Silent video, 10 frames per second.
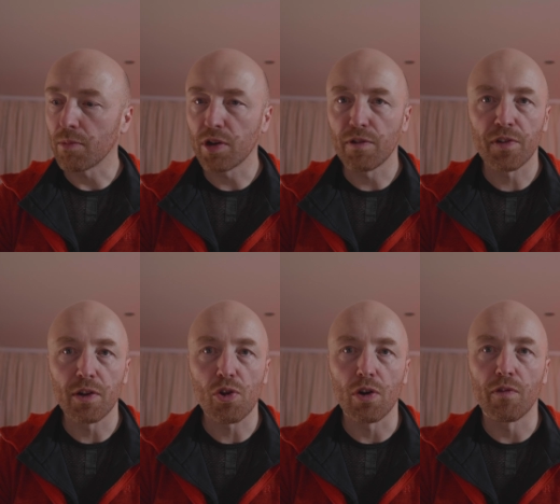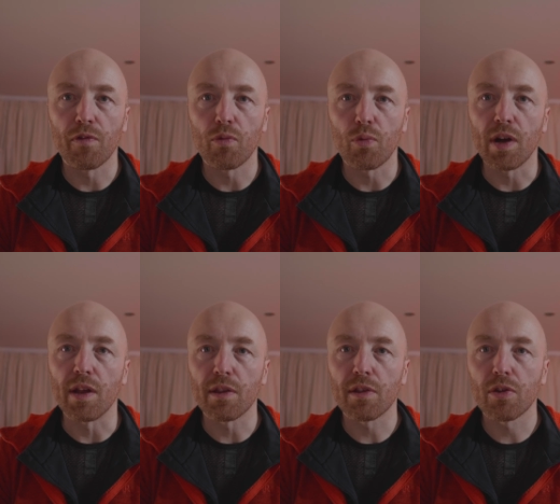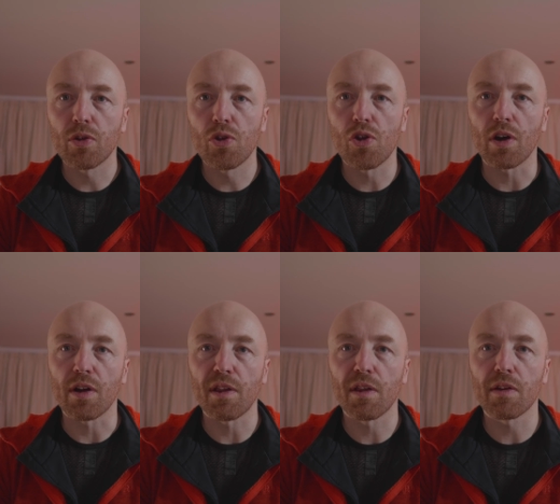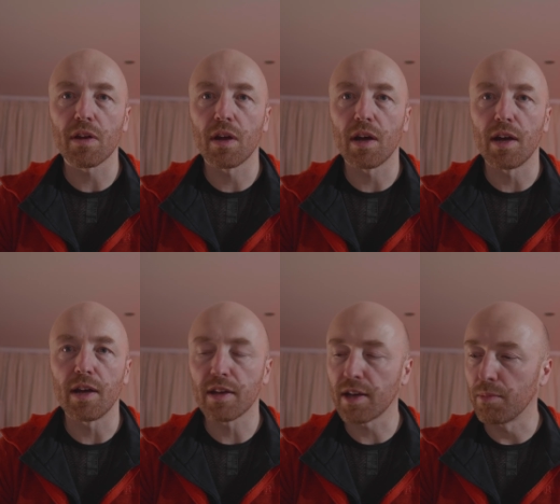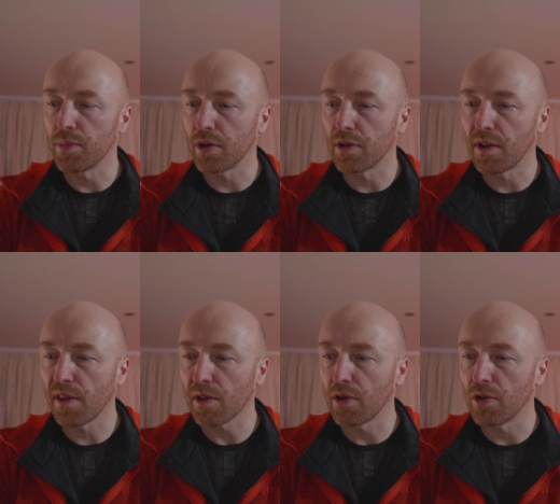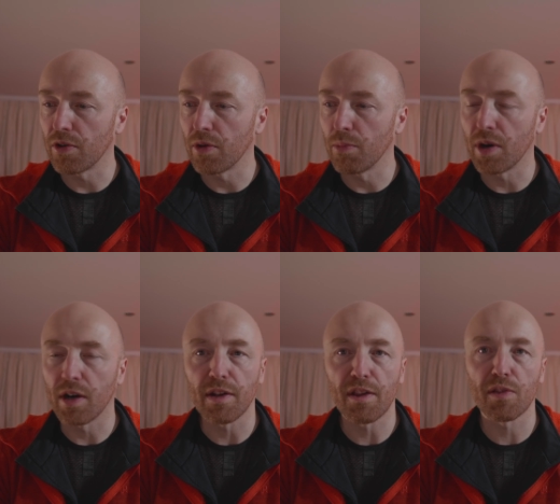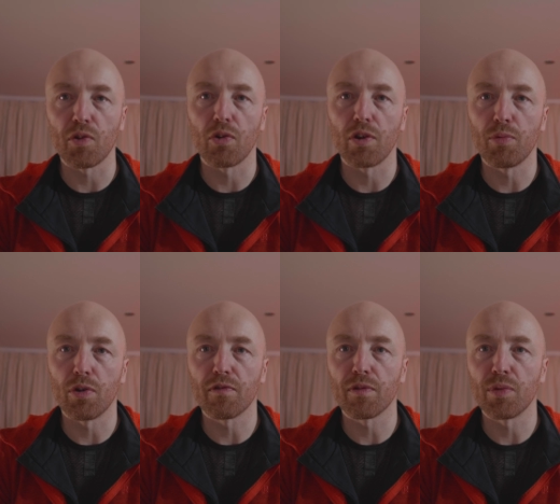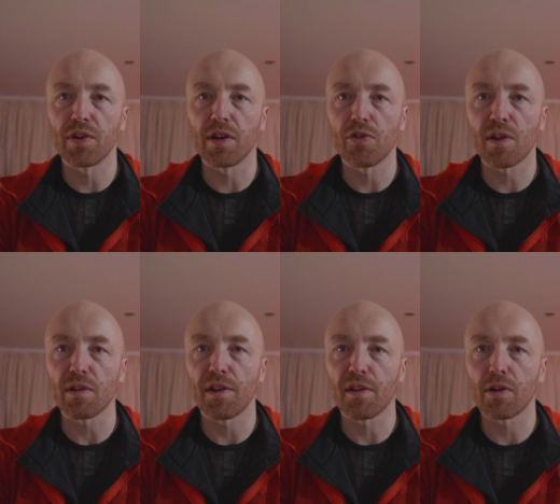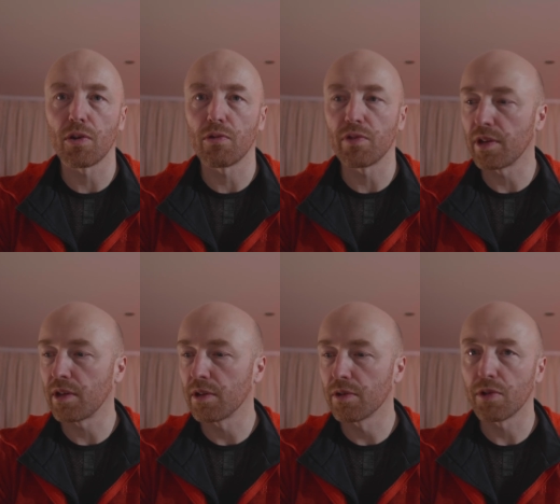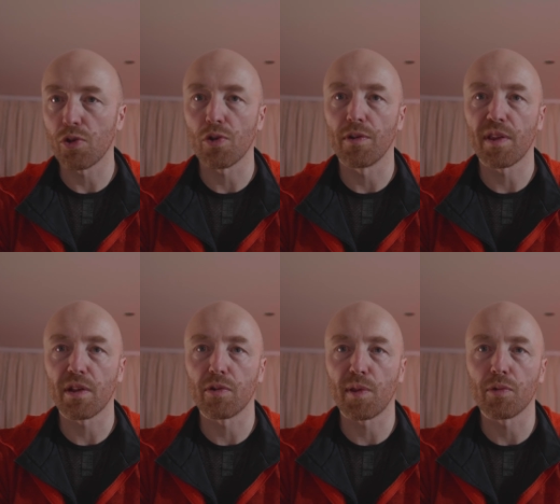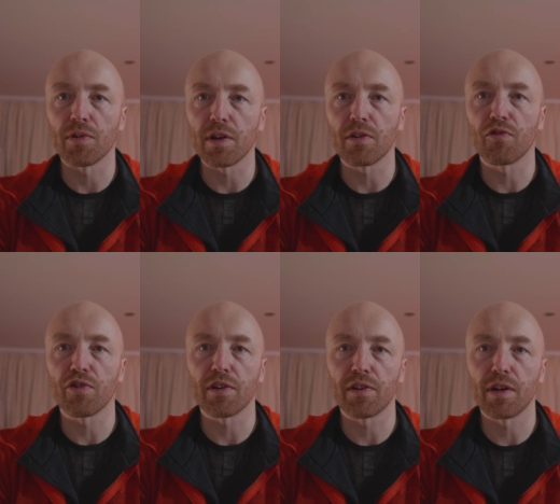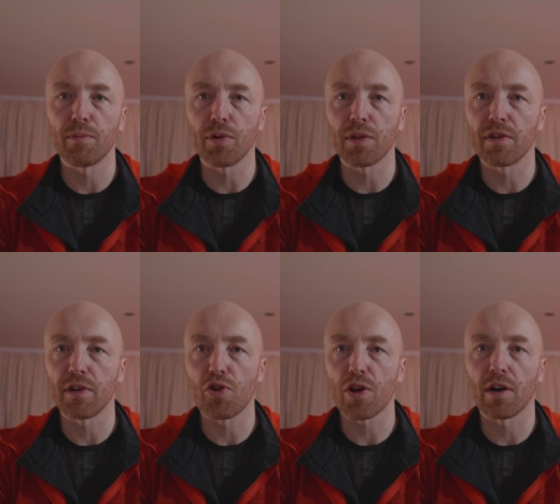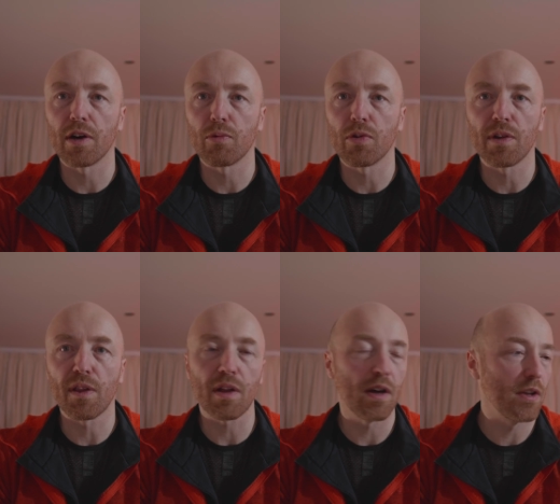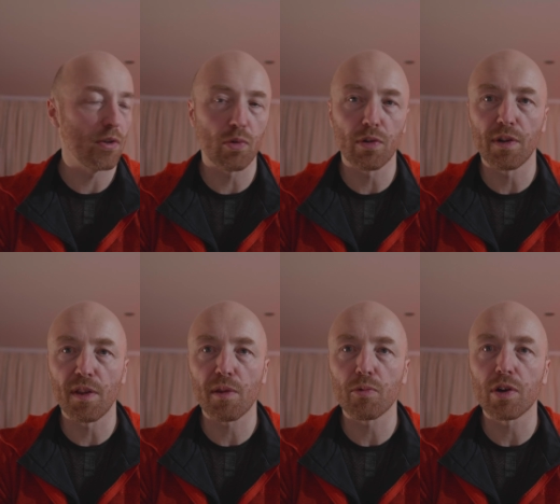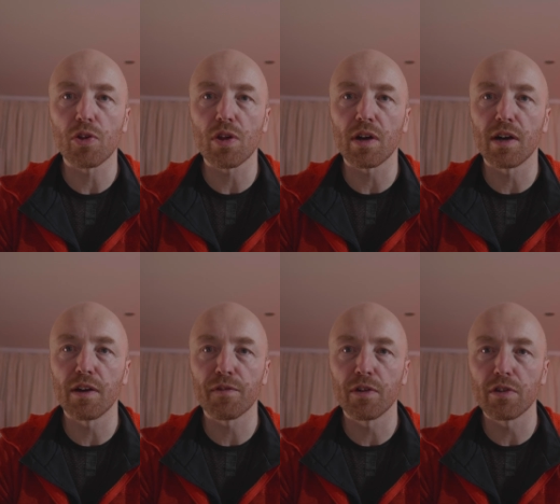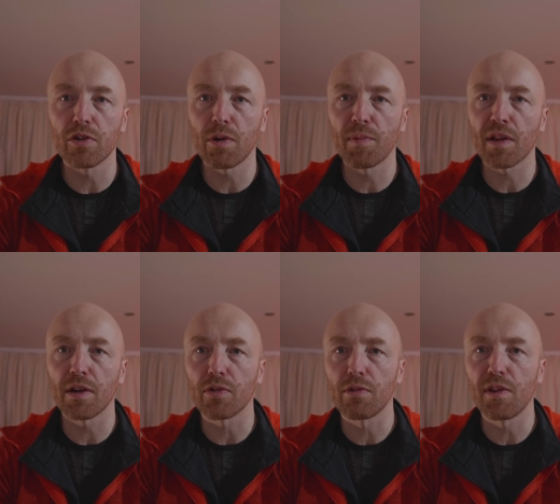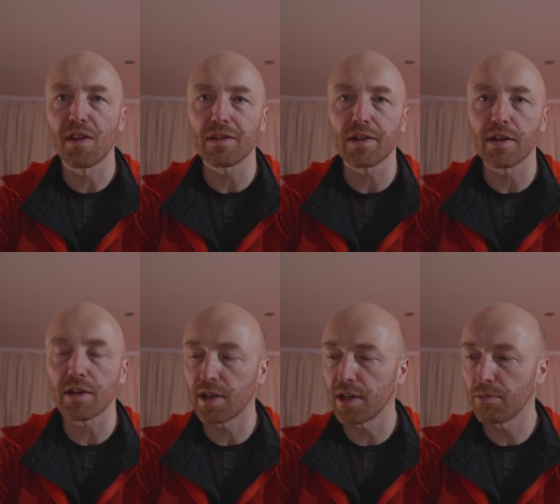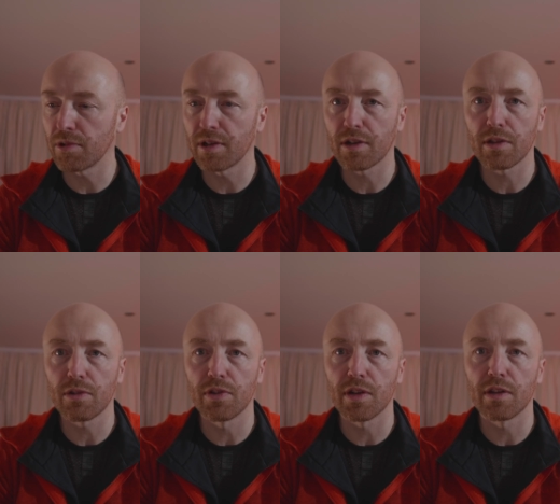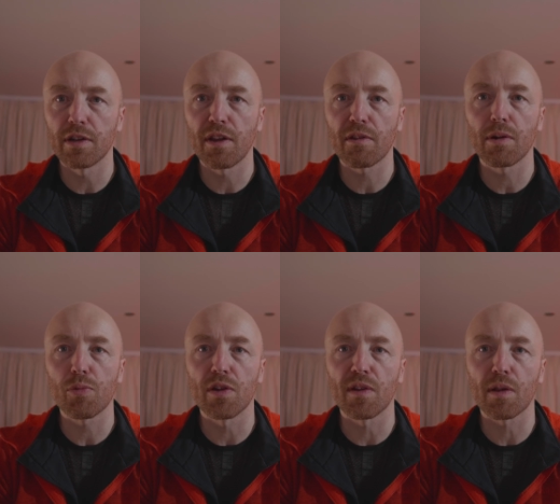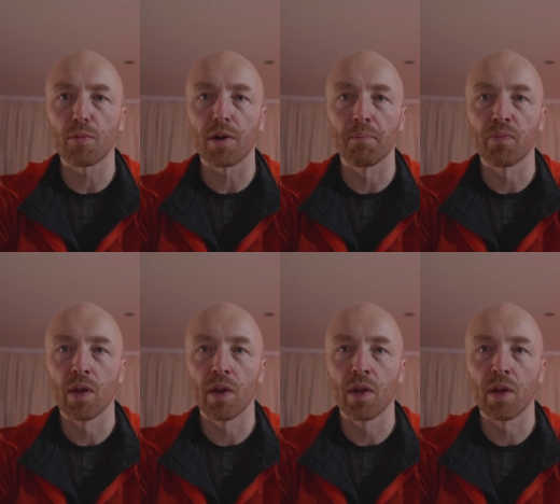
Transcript: I'm going to finish off with just a Ken Burns on my storyboard from the day, just listing all the shots that I was wanting to try today, both the DJI ones and ones which I found on the website, whose link I will include in the description somewhere.